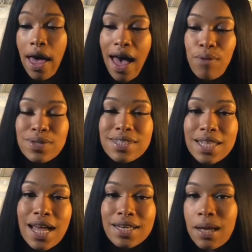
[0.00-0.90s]
I would
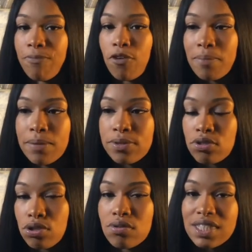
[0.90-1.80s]
stand up for maybe
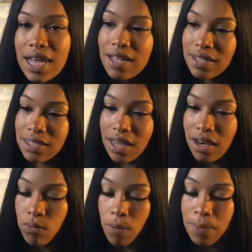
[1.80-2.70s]
2 seconds and
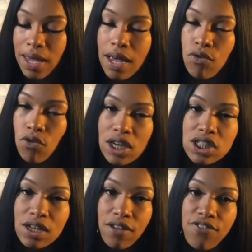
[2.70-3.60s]
it would be a
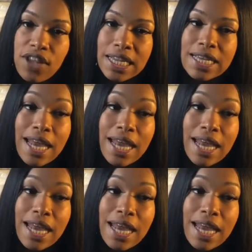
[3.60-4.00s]
rushing feeling.